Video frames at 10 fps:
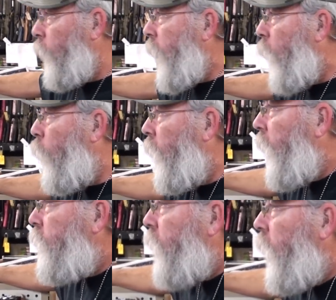We got one
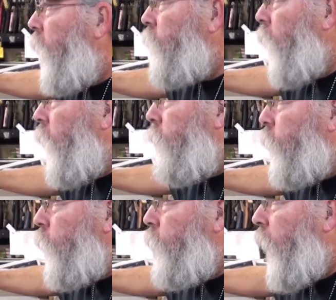SKS left
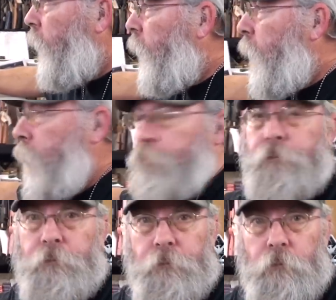for $2.99,
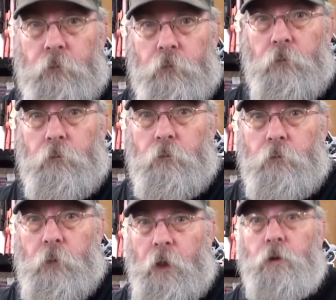
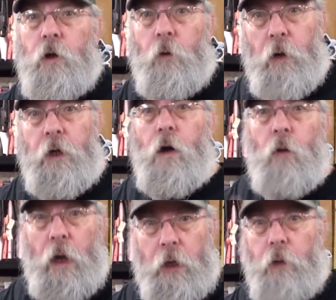and it's a
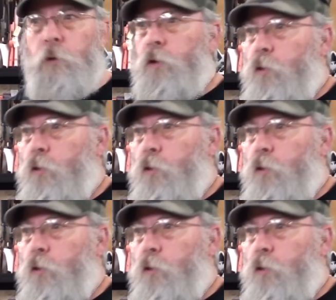Norinco like he was